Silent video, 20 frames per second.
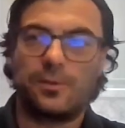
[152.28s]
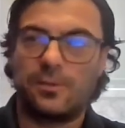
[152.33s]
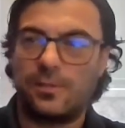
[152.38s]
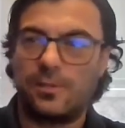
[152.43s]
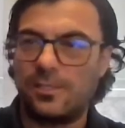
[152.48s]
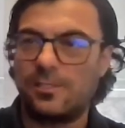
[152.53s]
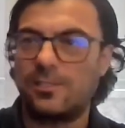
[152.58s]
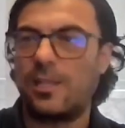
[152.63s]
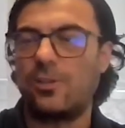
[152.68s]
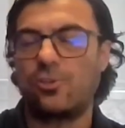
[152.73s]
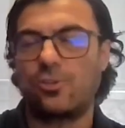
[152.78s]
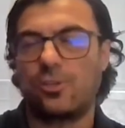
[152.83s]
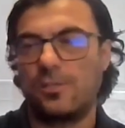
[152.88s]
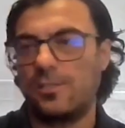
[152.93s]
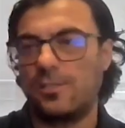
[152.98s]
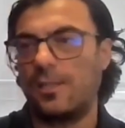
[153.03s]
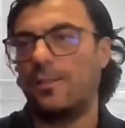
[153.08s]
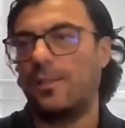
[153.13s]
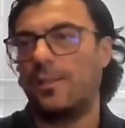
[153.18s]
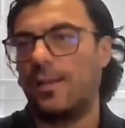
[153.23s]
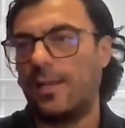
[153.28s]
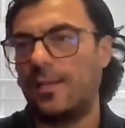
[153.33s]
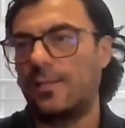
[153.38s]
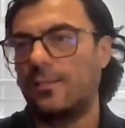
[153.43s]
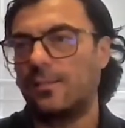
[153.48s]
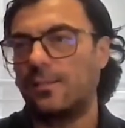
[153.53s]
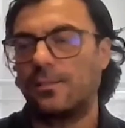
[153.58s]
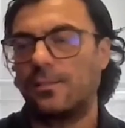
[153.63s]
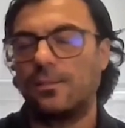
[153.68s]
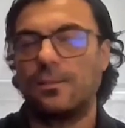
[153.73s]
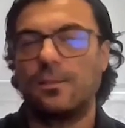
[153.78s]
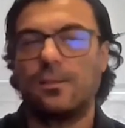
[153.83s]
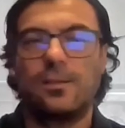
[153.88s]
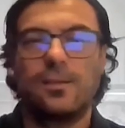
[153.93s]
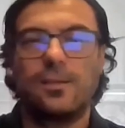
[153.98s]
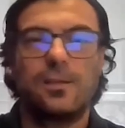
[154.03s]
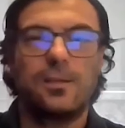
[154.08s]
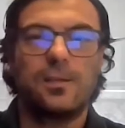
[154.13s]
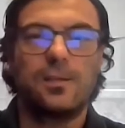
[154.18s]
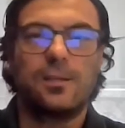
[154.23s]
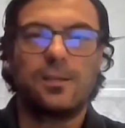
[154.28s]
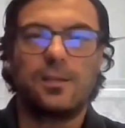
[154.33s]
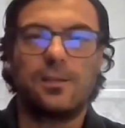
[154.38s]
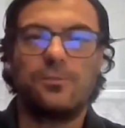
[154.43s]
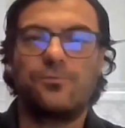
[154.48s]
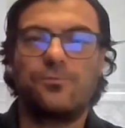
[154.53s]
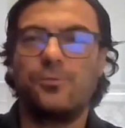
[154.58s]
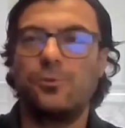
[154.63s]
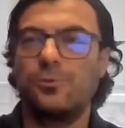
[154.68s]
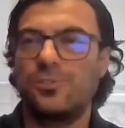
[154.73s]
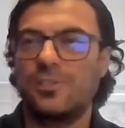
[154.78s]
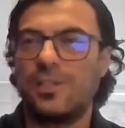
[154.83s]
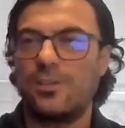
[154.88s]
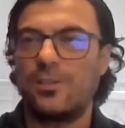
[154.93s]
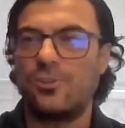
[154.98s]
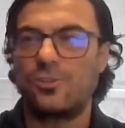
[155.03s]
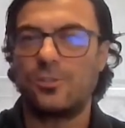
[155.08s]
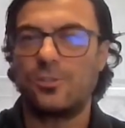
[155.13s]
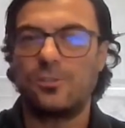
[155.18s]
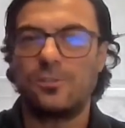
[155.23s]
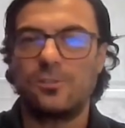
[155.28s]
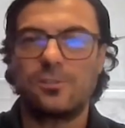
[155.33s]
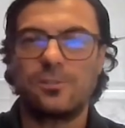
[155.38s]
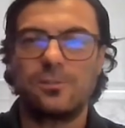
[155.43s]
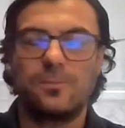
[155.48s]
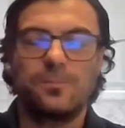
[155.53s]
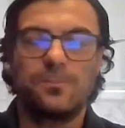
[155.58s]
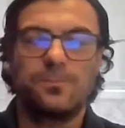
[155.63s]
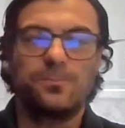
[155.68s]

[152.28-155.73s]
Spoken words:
these sessions and the next few sessions,